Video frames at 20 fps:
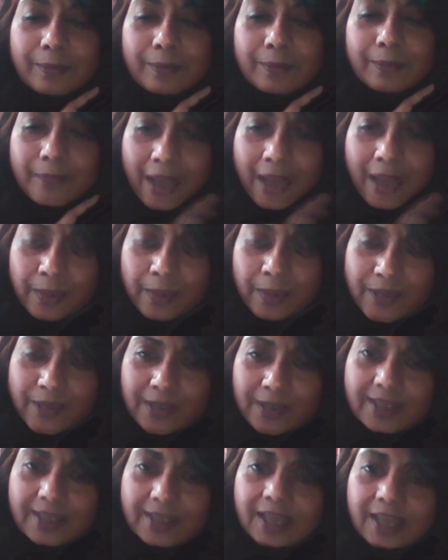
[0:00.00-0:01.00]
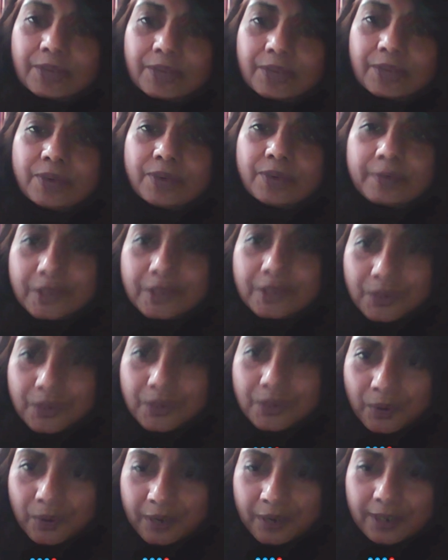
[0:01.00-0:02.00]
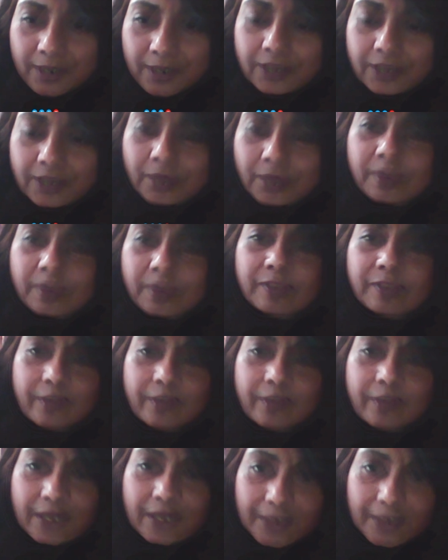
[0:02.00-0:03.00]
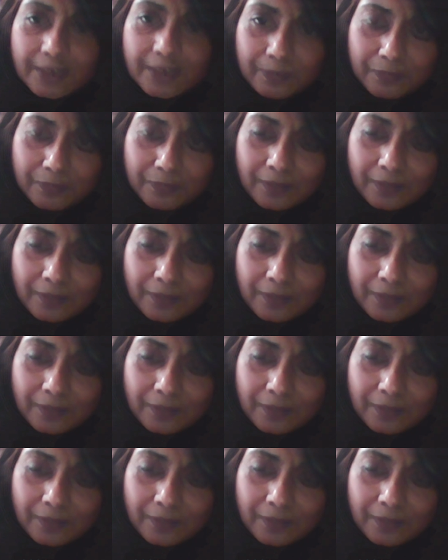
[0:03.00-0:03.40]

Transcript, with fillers: I was on a scheduled trip to New York to go give a reading